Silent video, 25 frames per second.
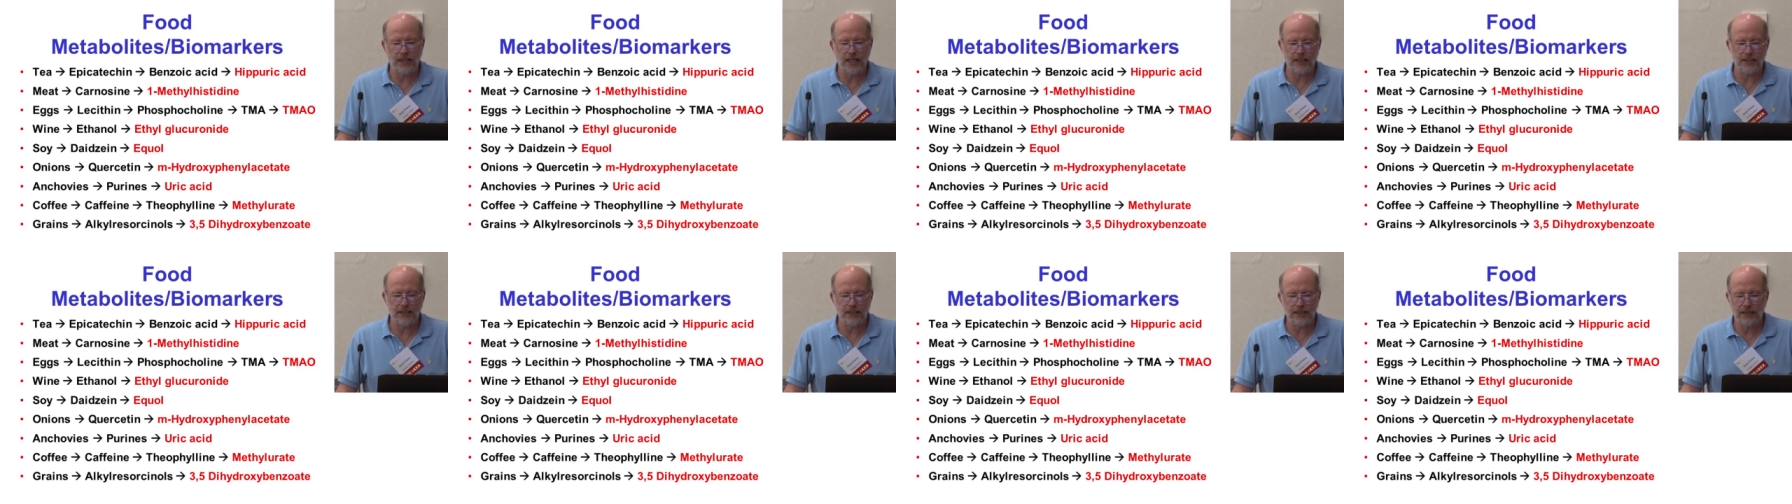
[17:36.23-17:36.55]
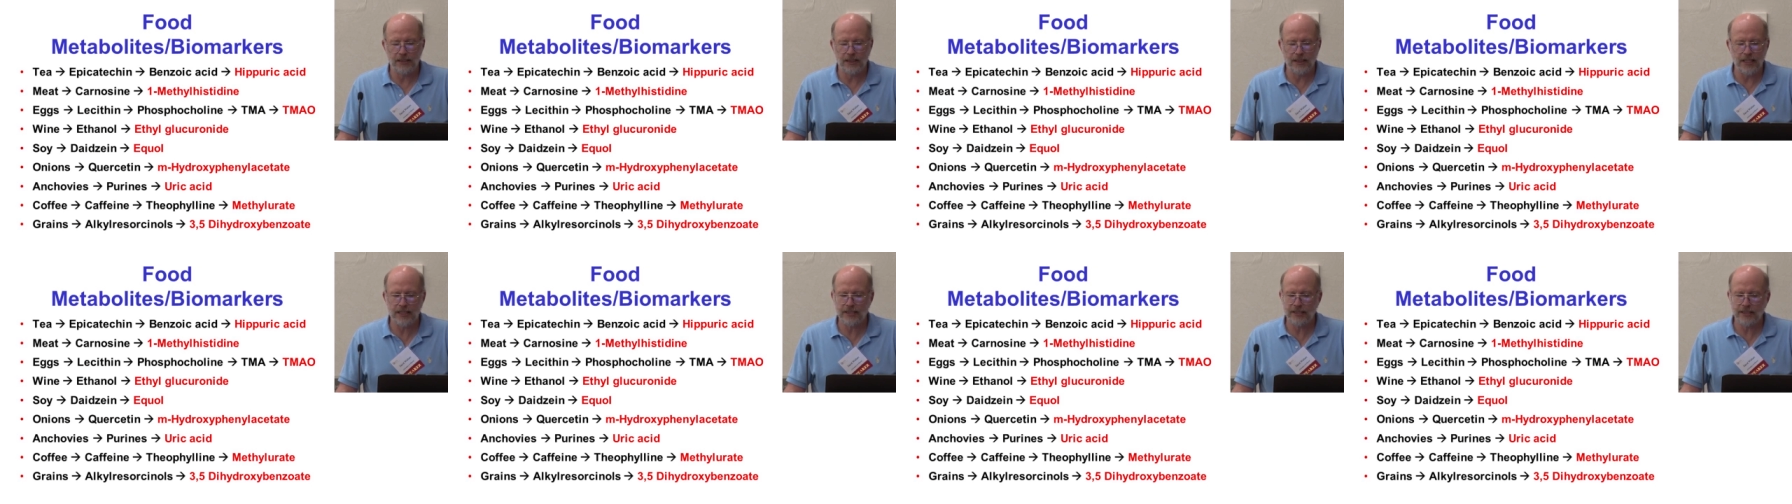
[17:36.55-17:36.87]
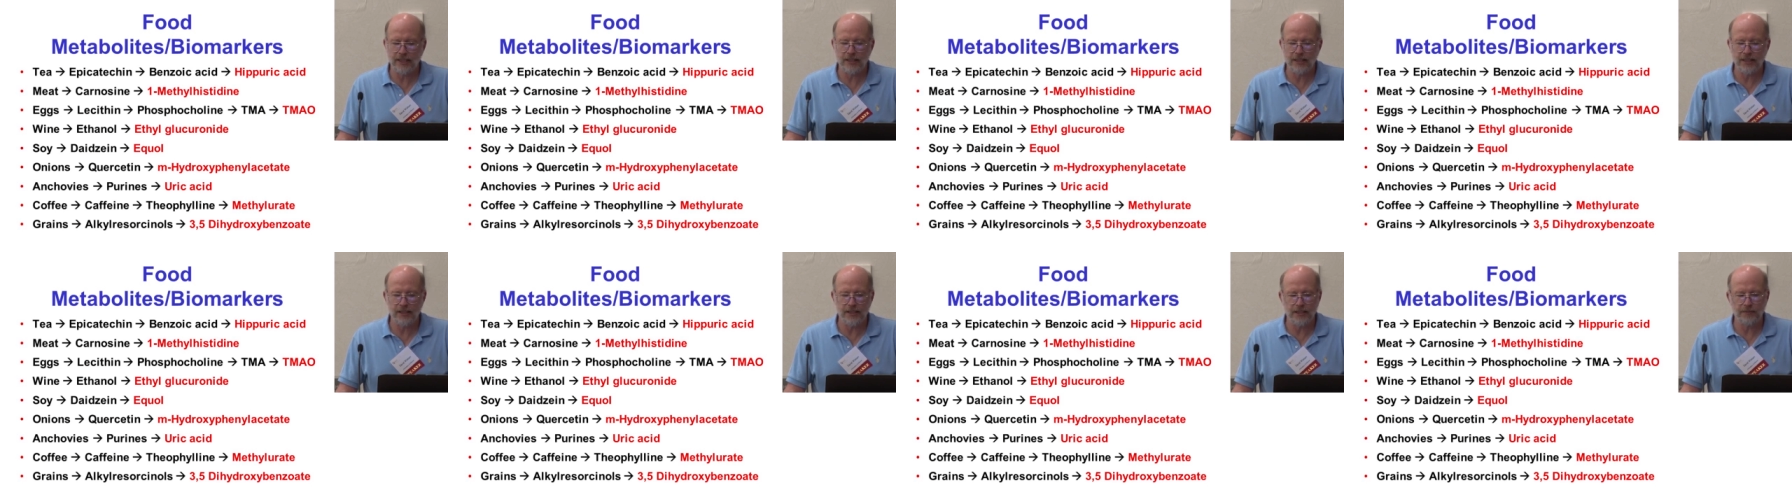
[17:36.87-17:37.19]
That
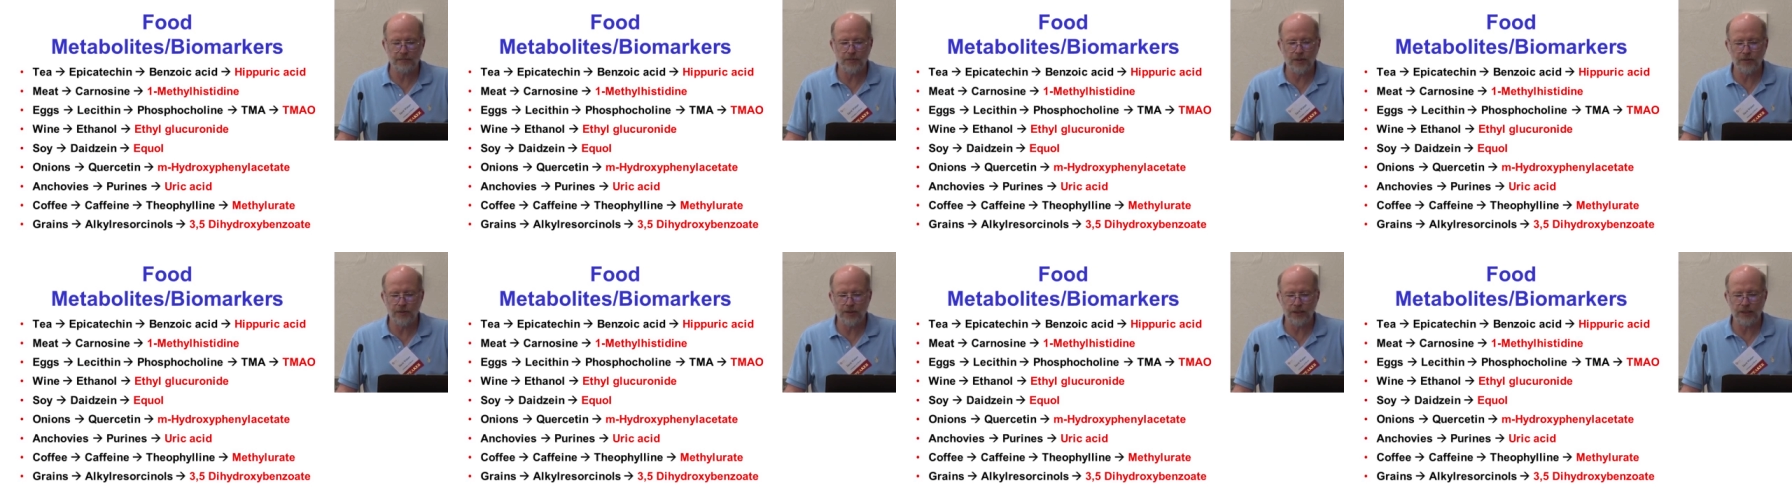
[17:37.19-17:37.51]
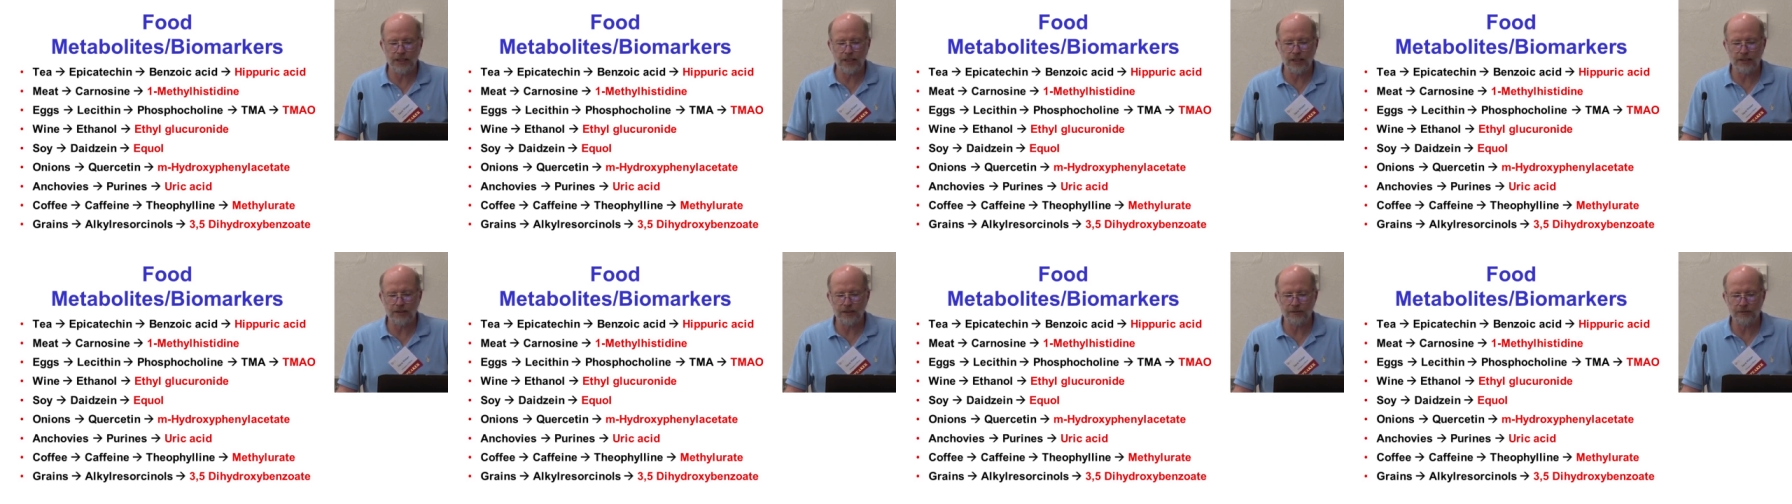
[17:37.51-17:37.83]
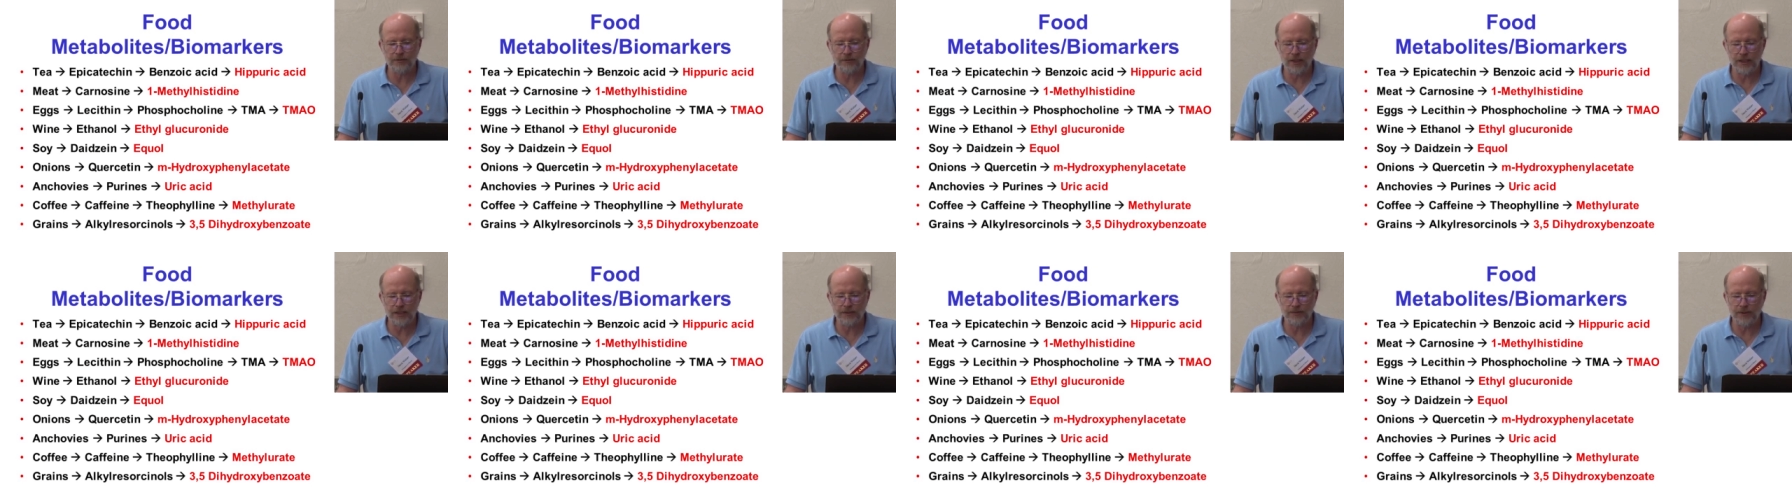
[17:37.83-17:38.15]
lecithin is broken down to
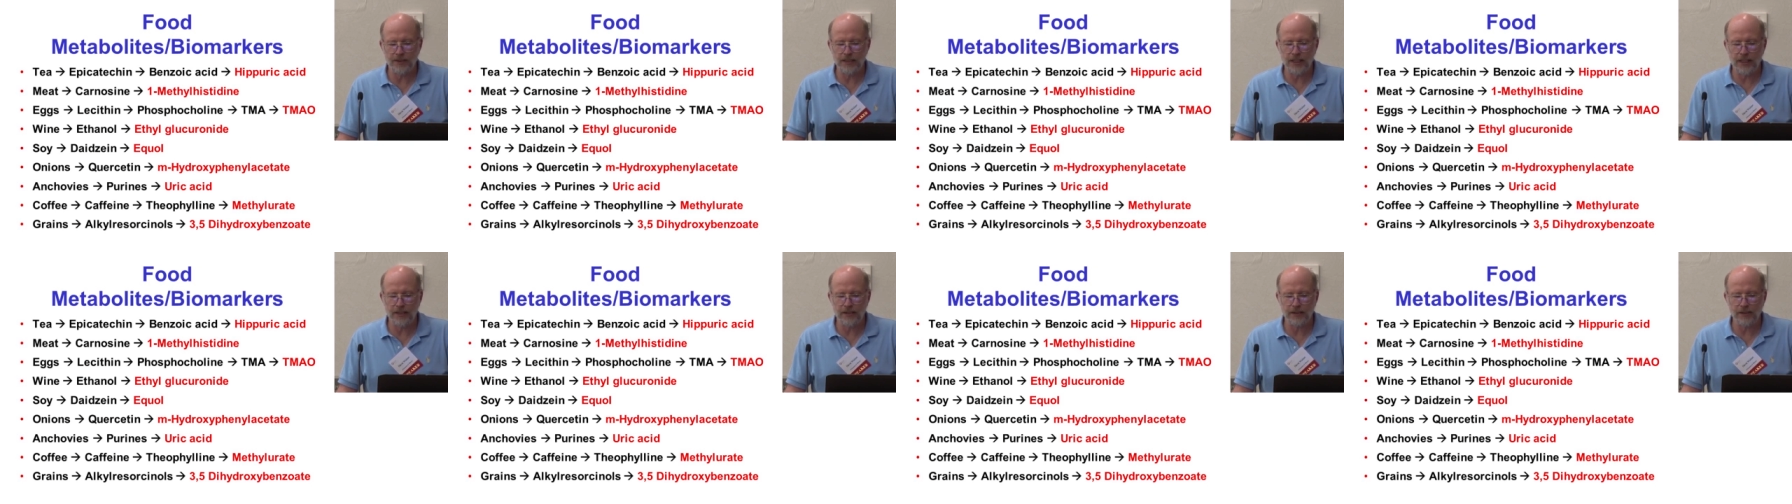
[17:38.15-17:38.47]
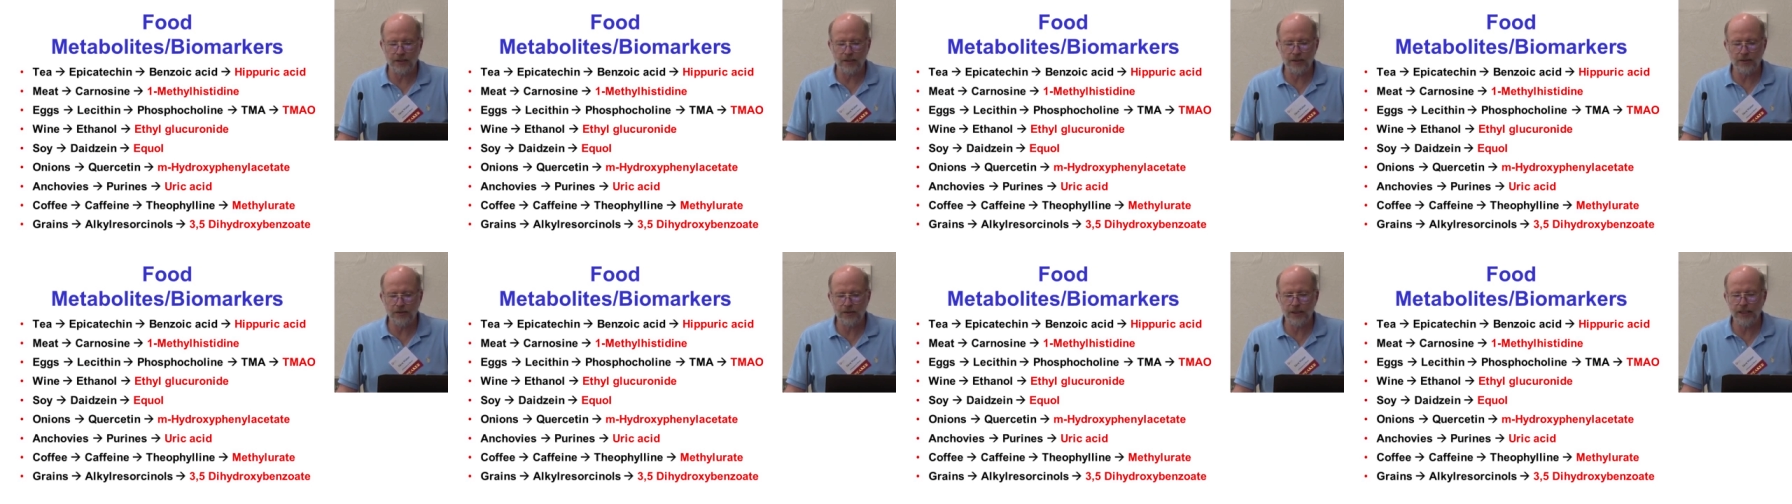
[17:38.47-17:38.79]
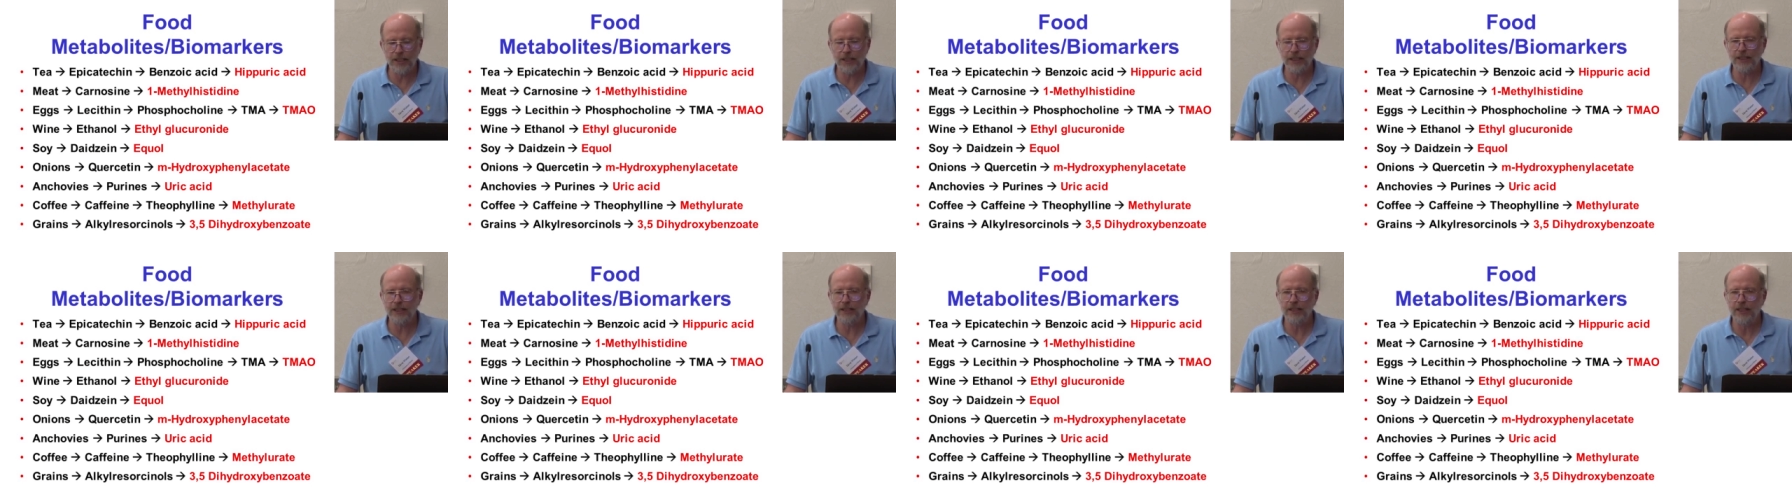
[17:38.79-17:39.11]

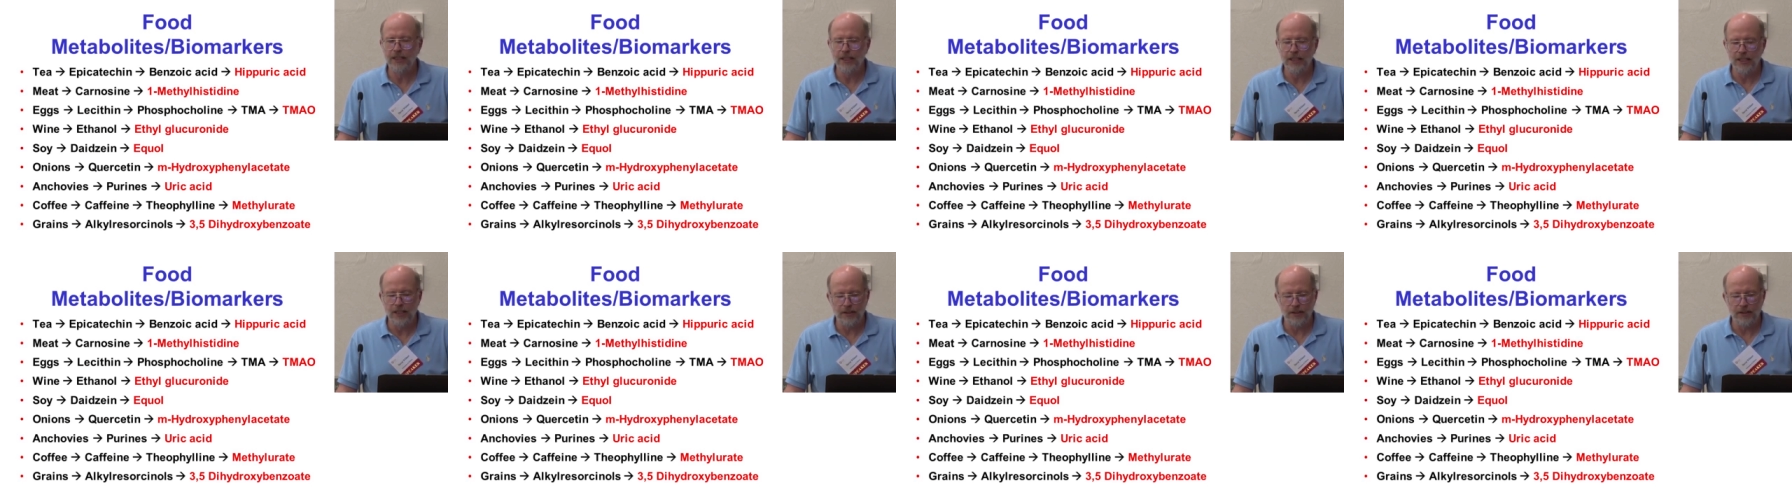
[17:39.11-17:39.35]
phosphatidylcholine,